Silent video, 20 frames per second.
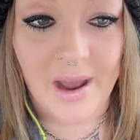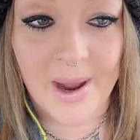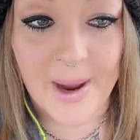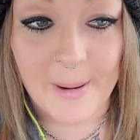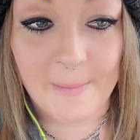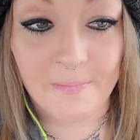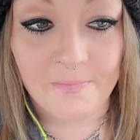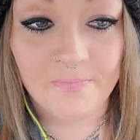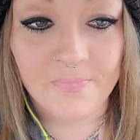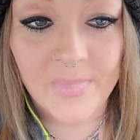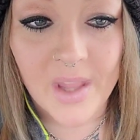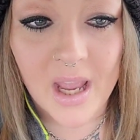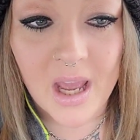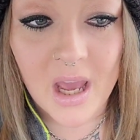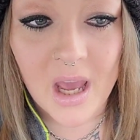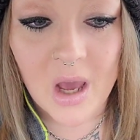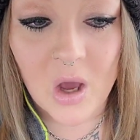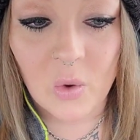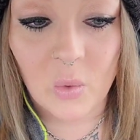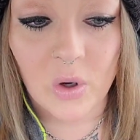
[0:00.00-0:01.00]
Um,
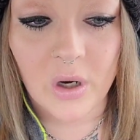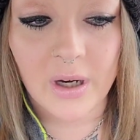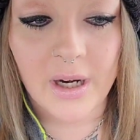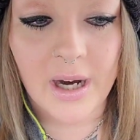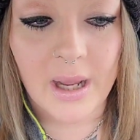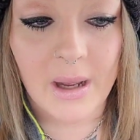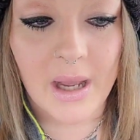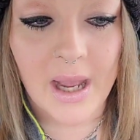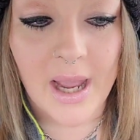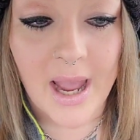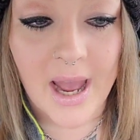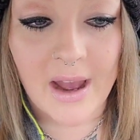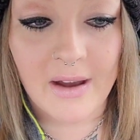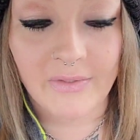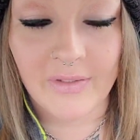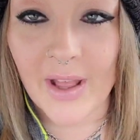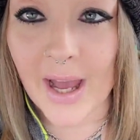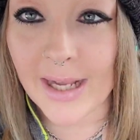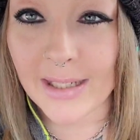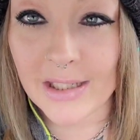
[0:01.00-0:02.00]
we're going to
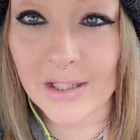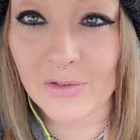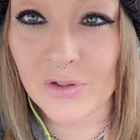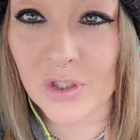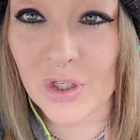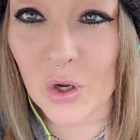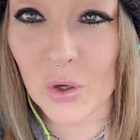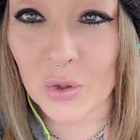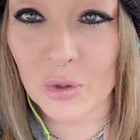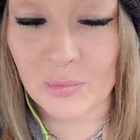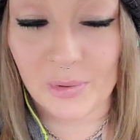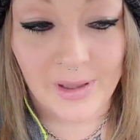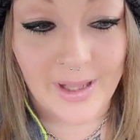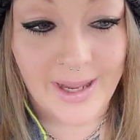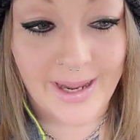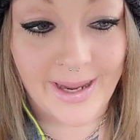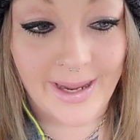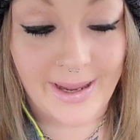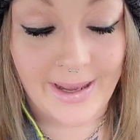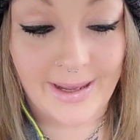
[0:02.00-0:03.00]
have lots of snow to
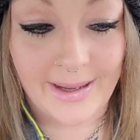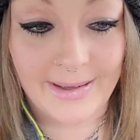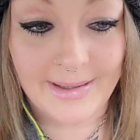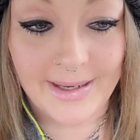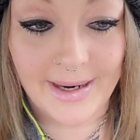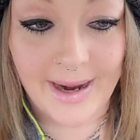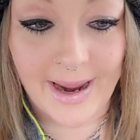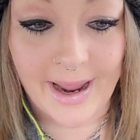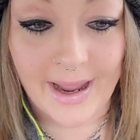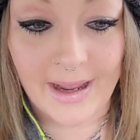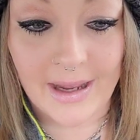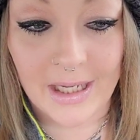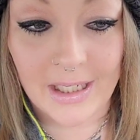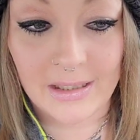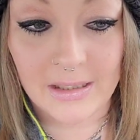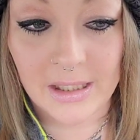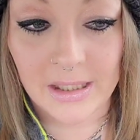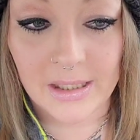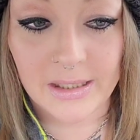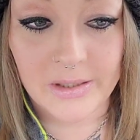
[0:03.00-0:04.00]
play in
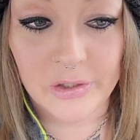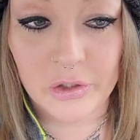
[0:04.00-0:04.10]
and